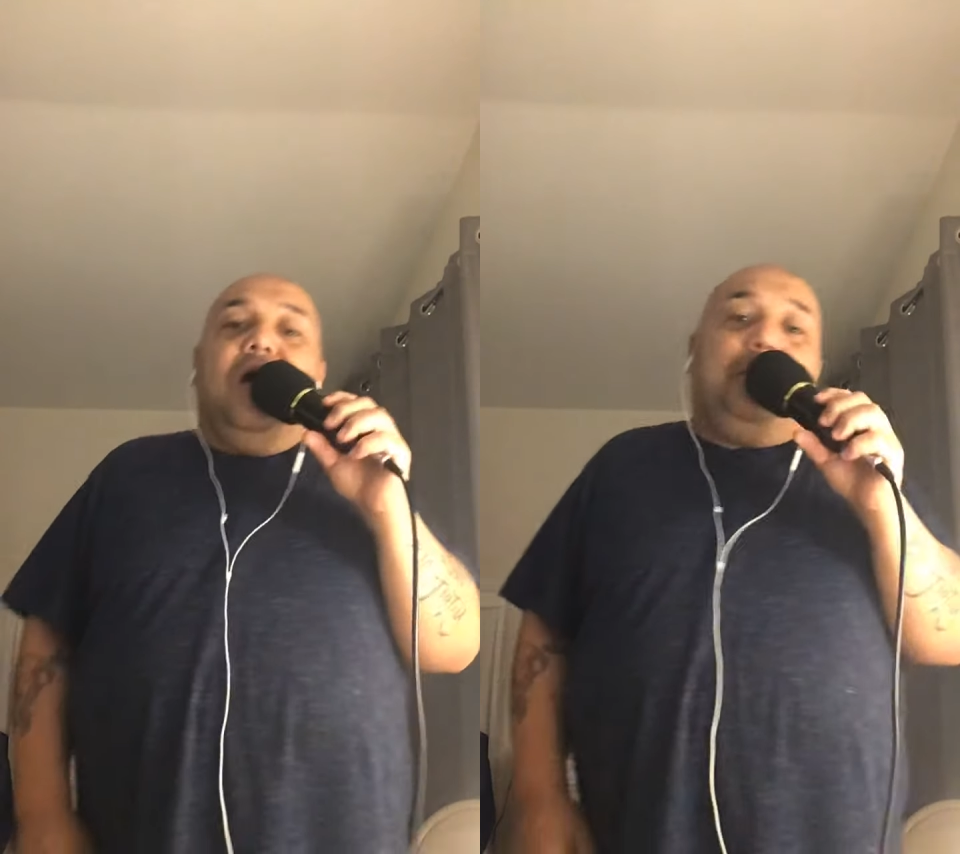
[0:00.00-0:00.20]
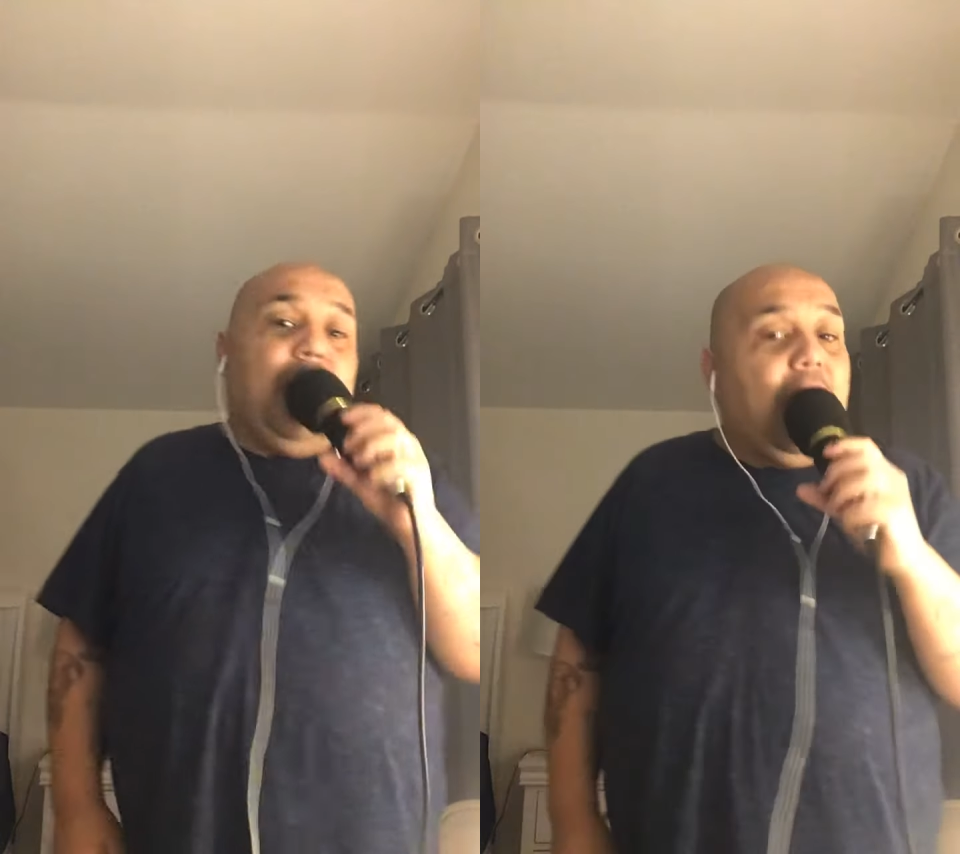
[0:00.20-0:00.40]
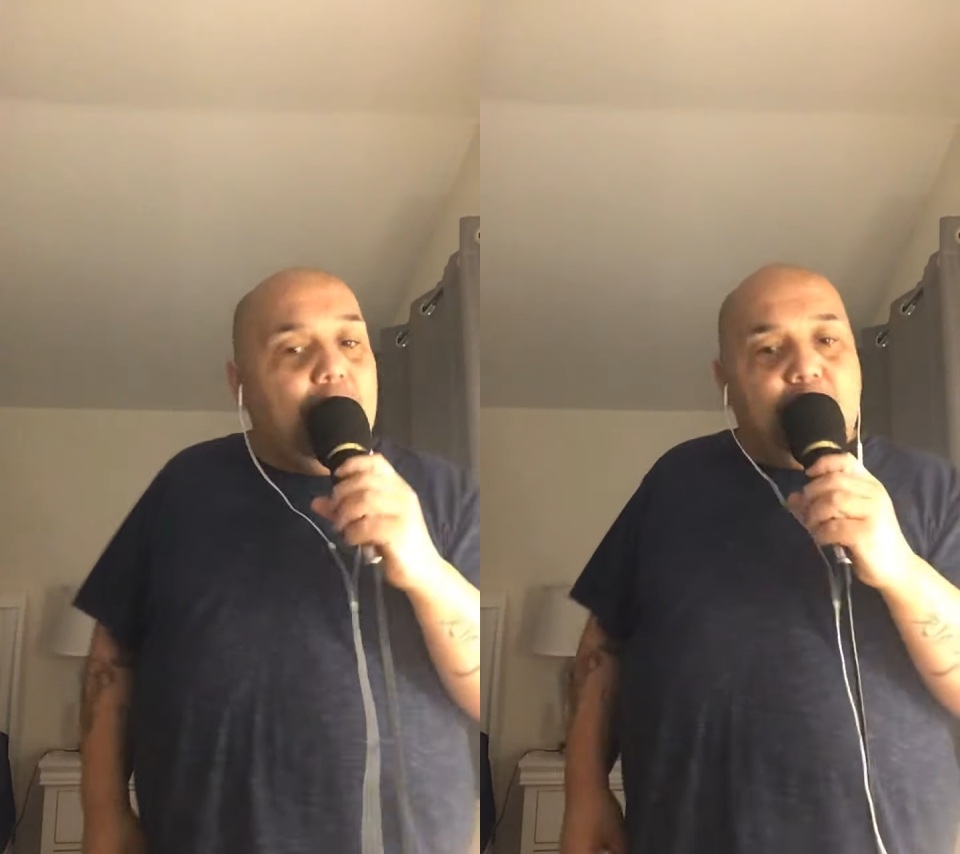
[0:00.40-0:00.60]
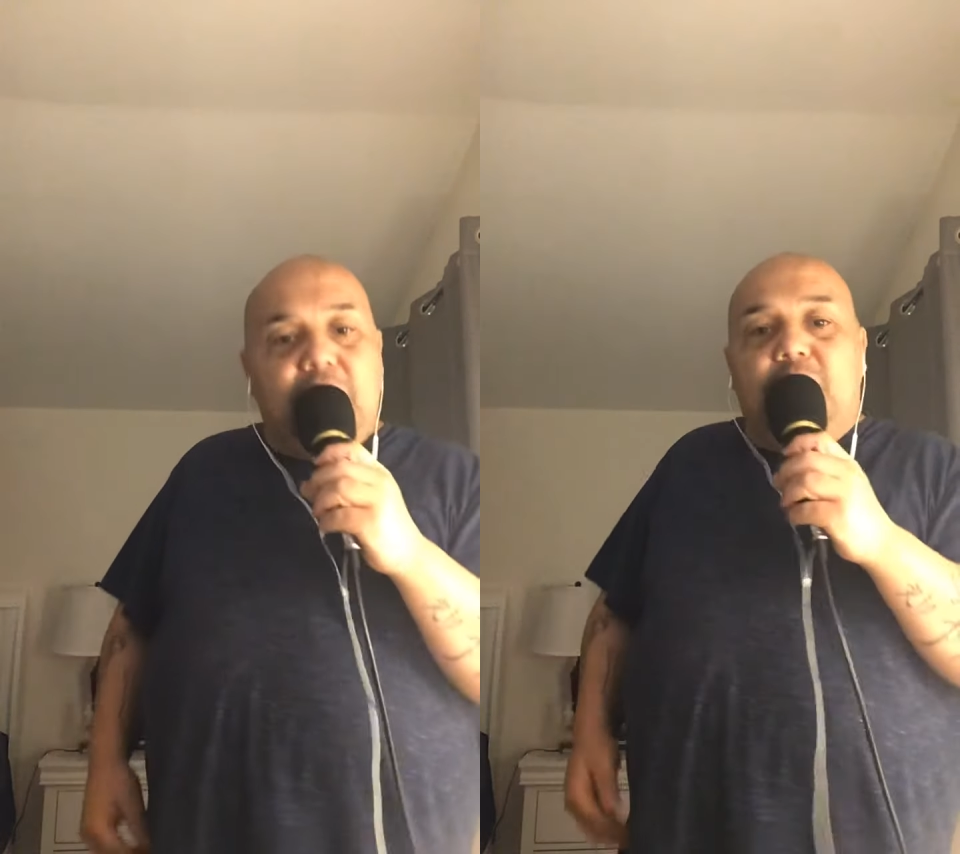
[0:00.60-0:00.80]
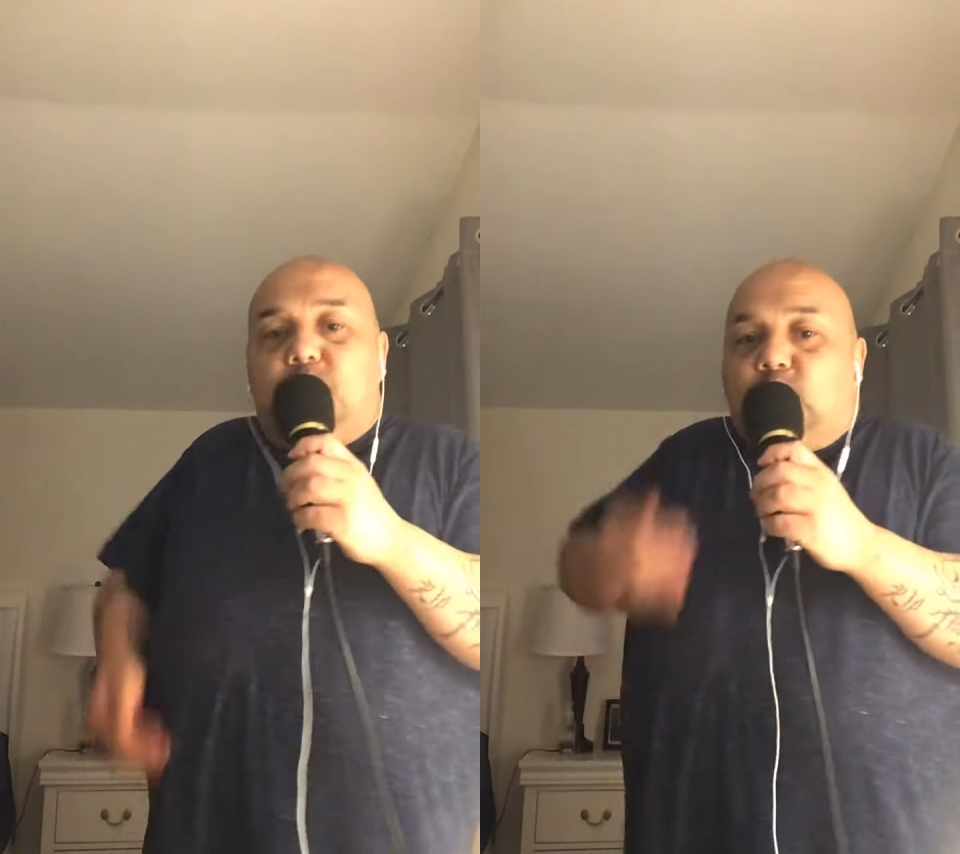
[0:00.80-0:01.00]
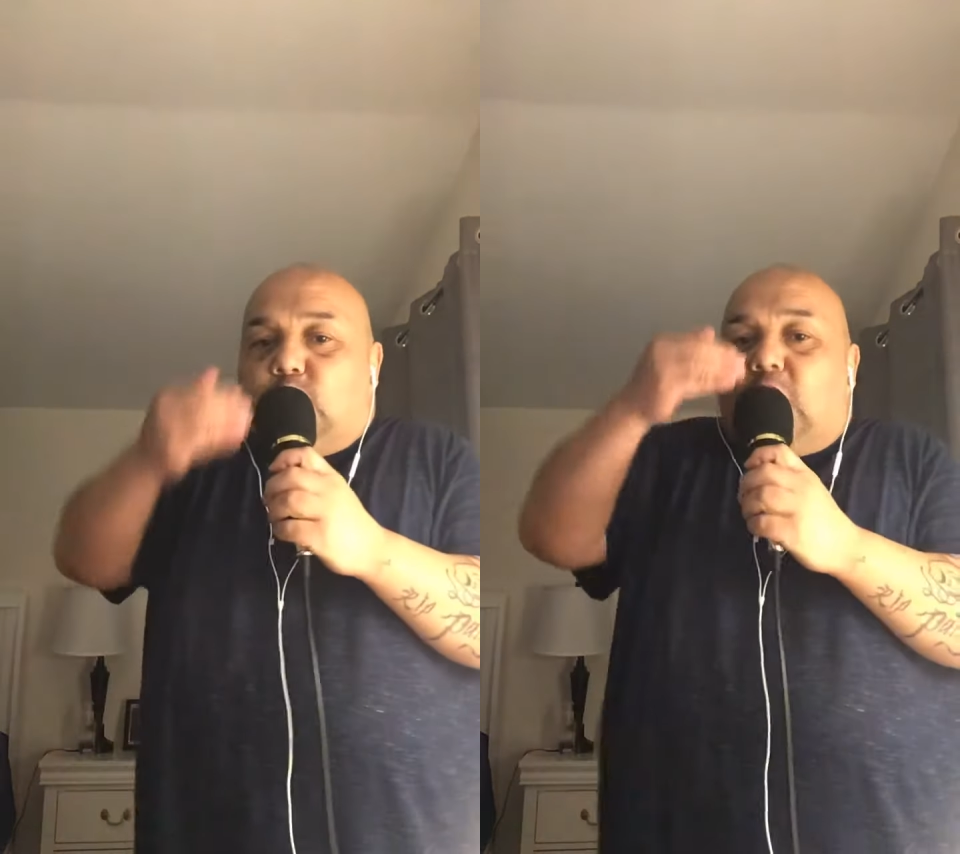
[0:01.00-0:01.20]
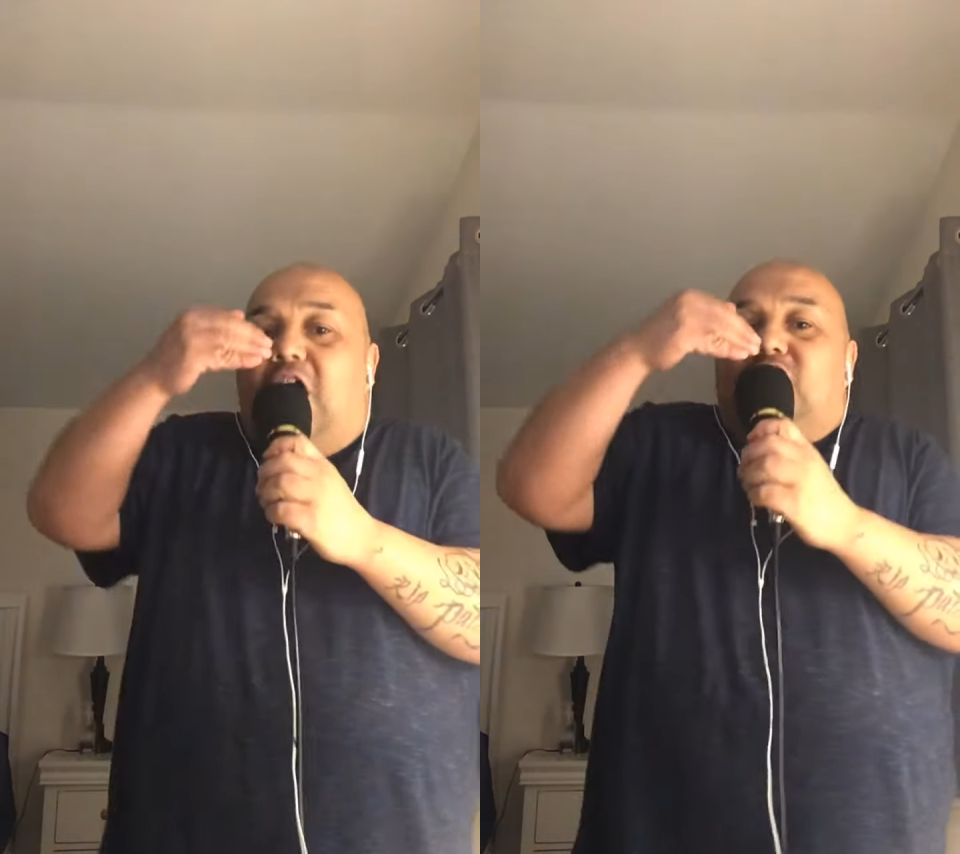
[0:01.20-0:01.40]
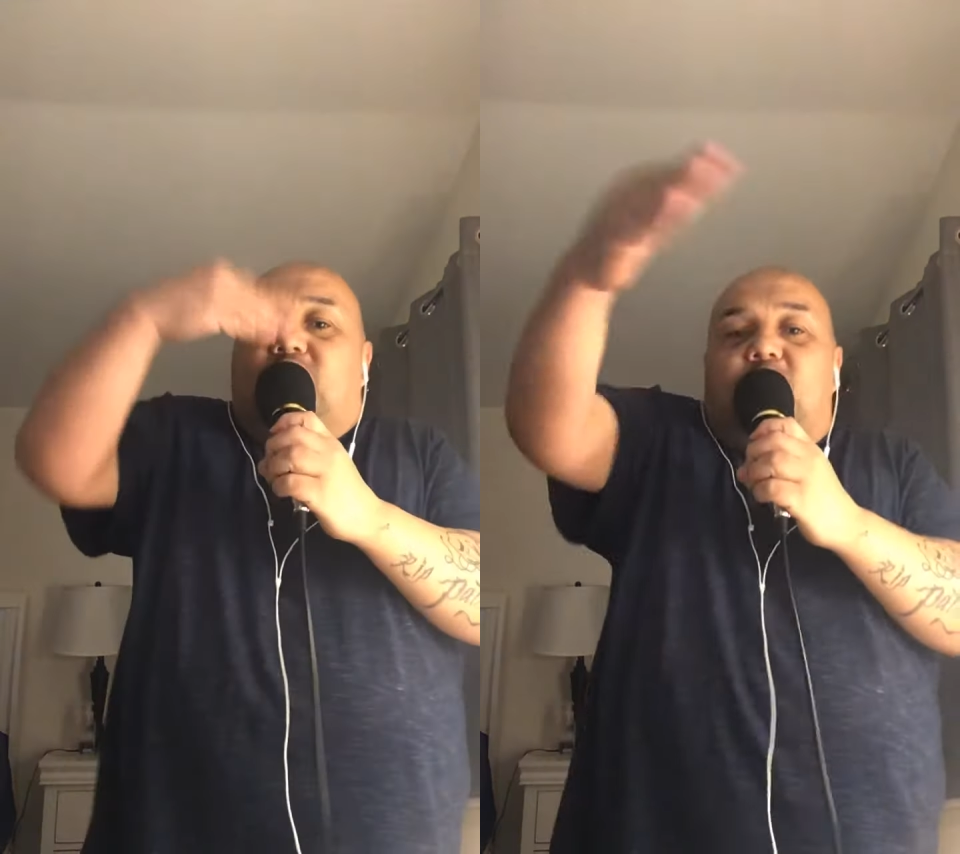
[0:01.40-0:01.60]
My baby,
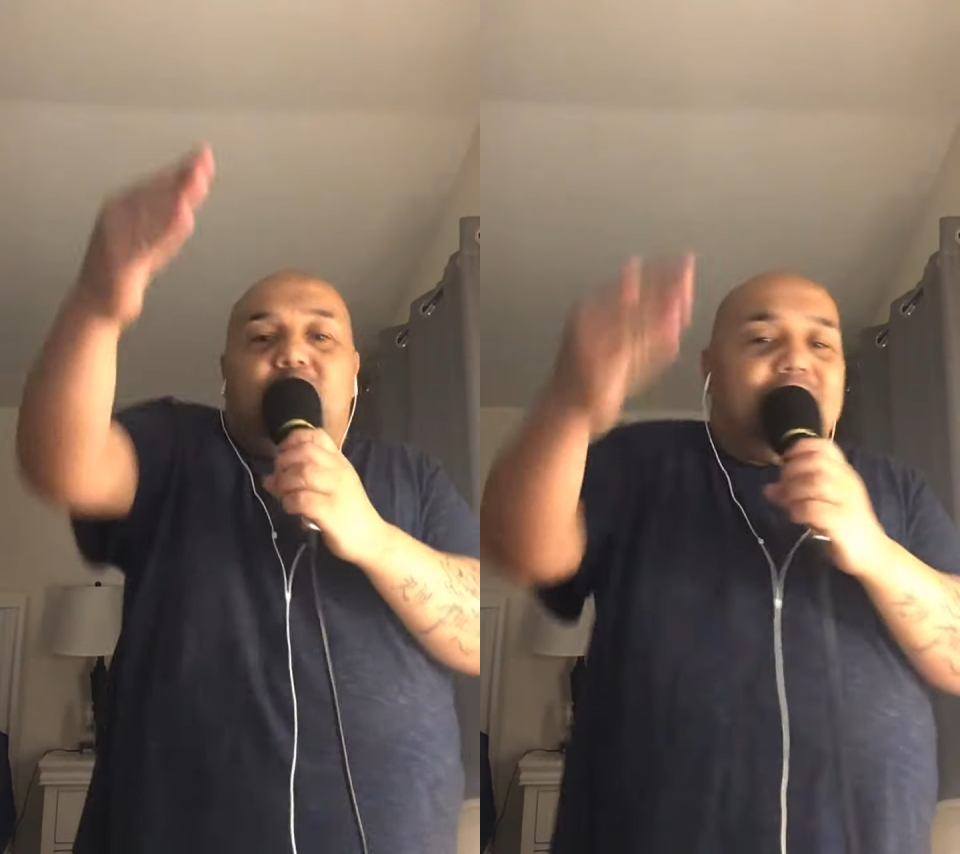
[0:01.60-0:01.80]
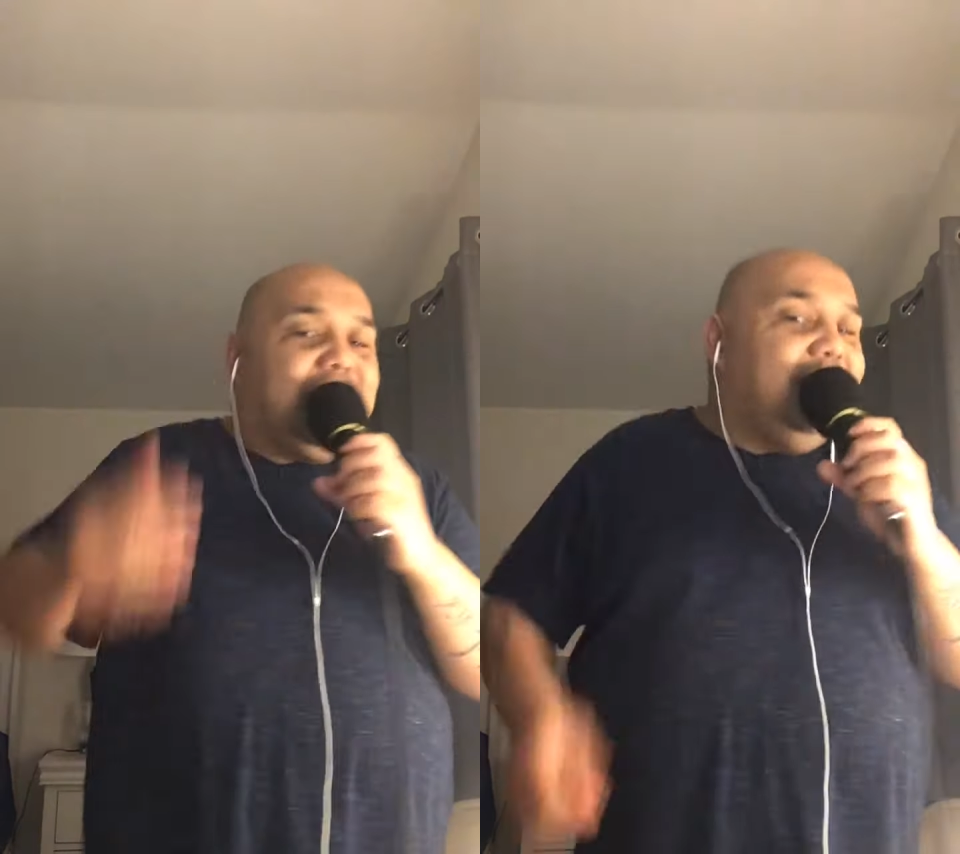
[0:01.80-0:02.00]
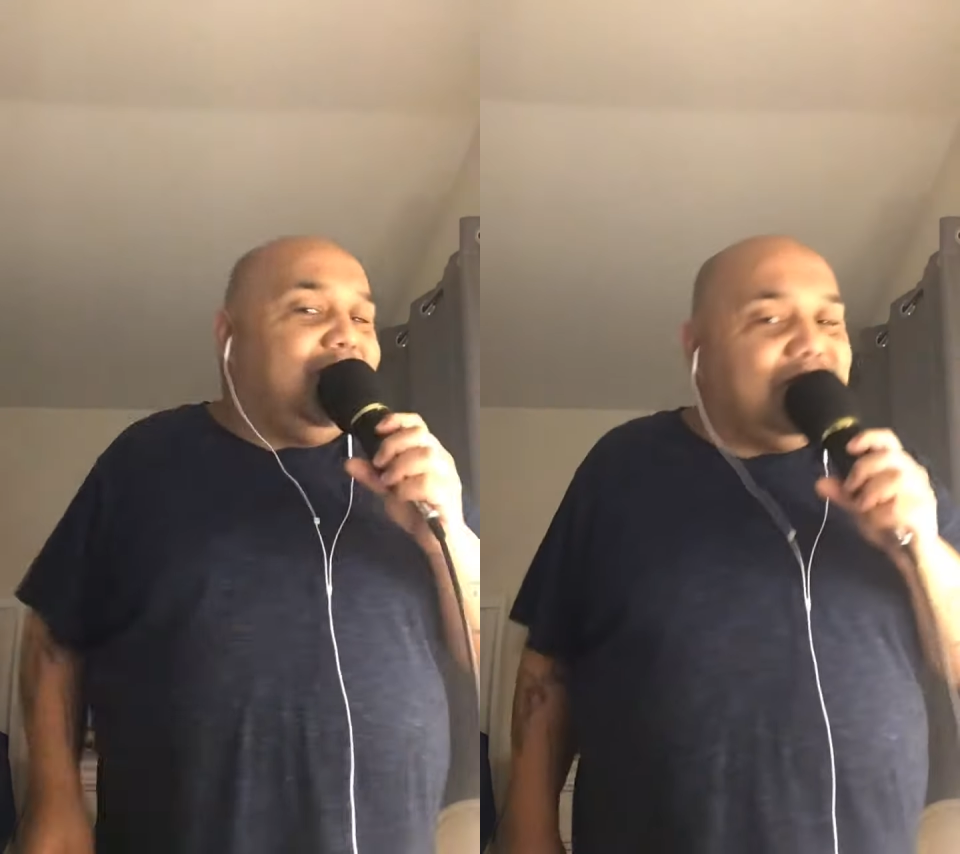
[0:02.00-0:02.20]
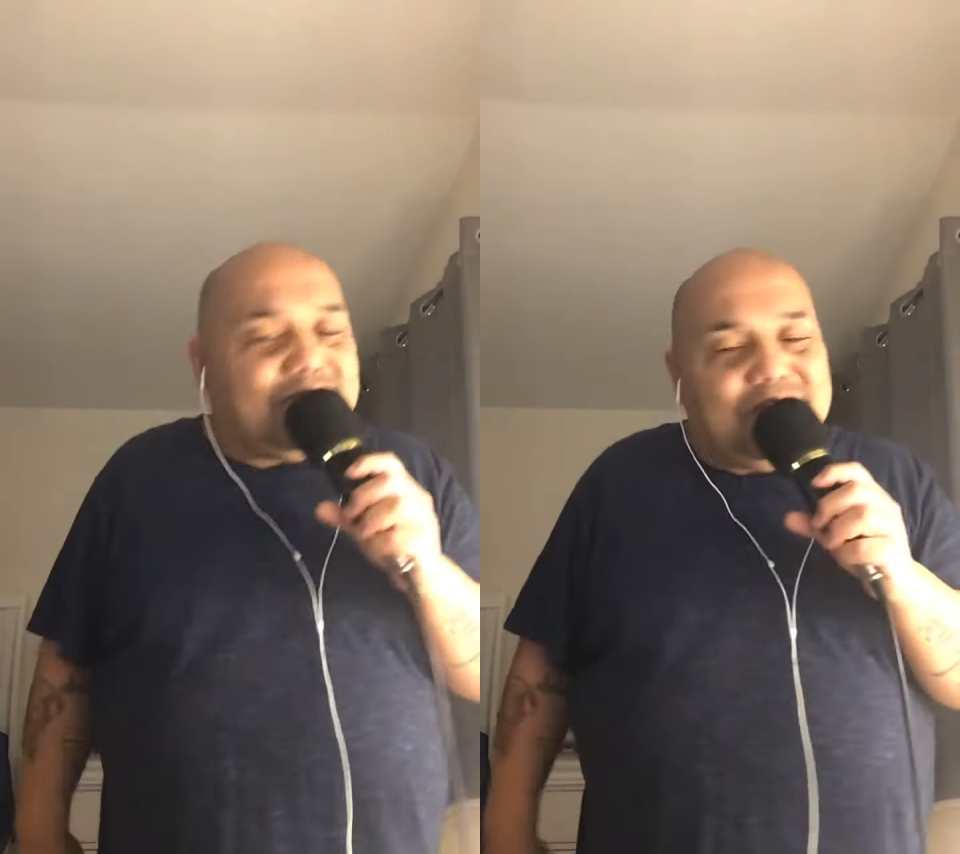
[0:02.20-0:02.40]
I throw her a kiss.